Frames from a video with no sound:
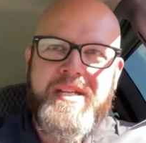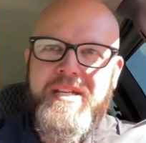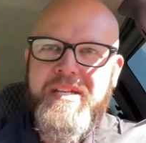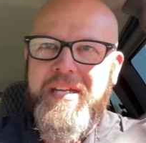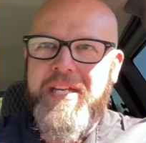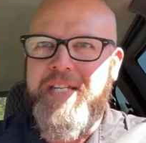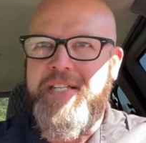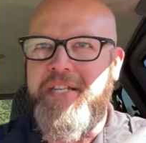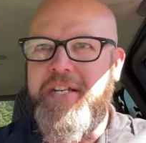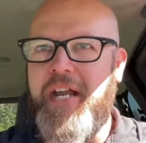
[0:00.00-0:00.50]

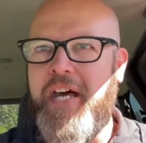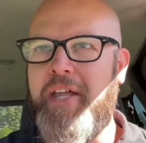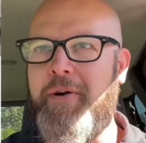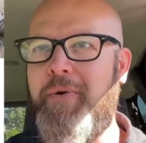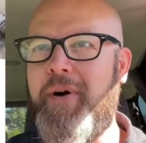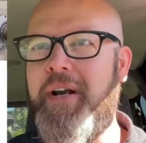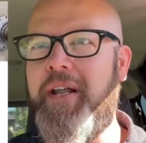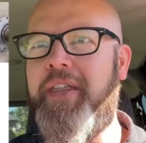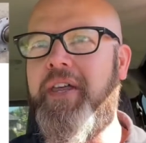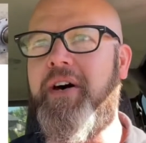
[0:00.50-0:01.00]
he's another
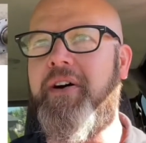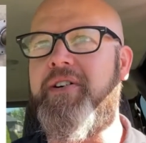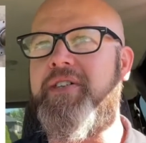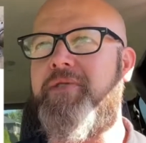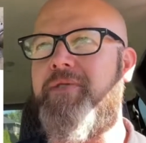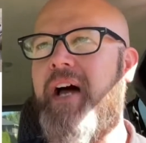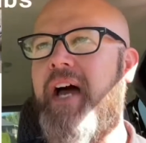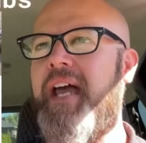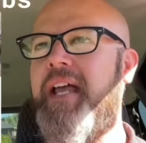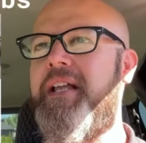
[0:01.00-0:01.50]
one of those,
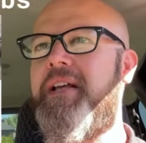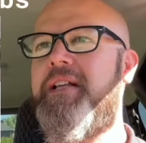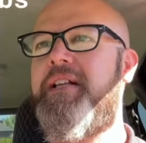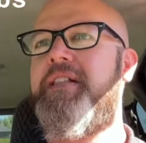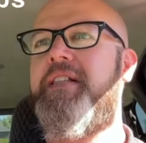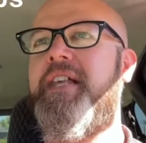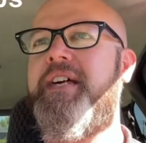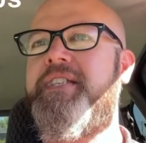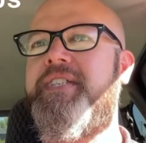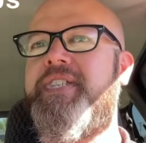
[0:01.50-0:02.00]
right?
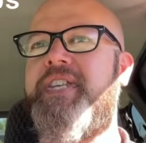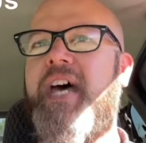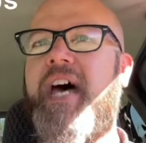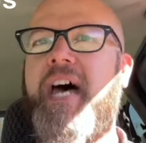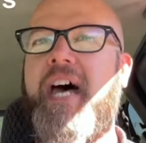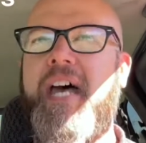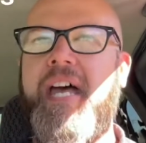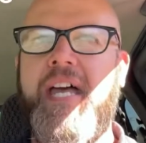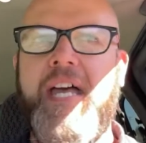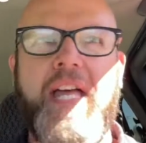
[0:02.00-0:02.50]
Let's
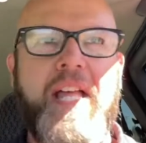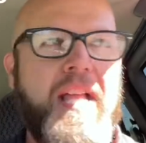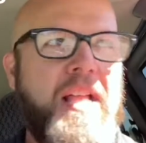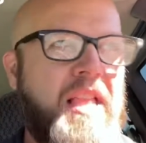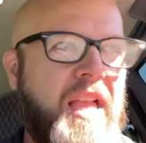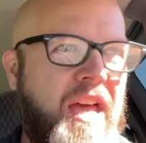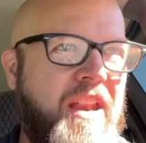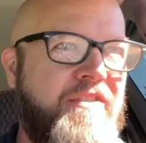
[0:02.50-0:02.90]
a lot of